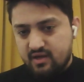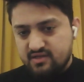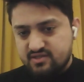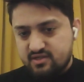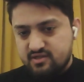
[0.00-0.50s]

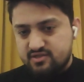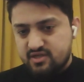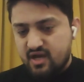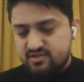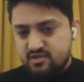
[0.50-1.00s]
taken as
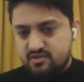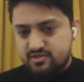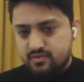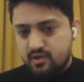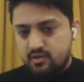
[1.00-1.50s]
an
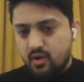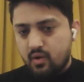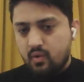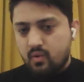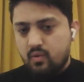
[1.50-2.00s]
international
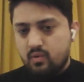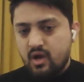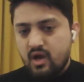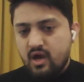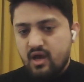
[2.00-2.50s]
student?
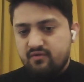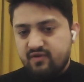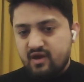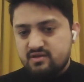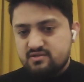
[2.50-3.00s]
Or
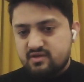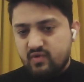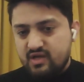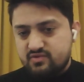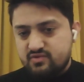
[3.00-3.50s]
if
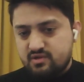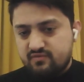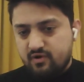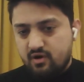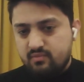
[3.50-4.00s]
he's
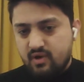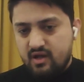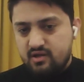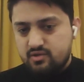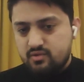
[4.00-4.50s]
graduated
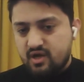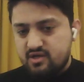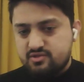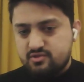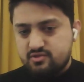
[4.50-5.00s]
from any
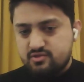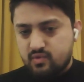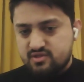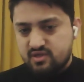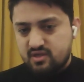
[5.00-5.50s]
UK
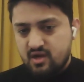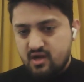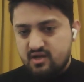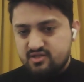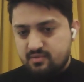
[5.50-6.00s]

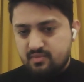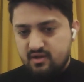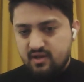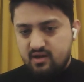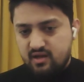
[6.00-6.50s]
university,
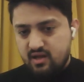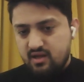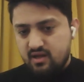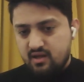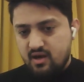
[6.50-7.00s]
does it mean
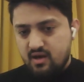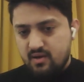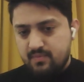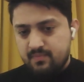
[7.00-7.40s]
that he